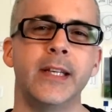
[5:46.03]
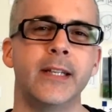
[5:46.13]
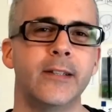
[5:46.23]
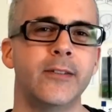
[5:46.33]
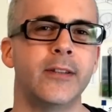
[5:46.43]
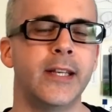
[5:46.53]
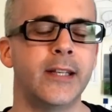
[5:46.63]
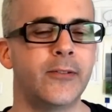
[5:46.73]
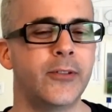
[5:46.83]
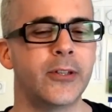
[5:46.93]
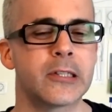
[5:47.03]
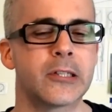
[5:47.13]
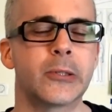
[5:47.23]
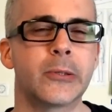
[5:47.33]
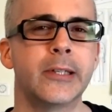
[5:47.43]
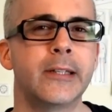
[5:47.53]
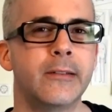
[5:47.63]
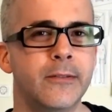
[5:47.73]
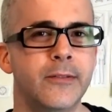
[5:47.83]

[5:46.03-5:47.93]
that your story,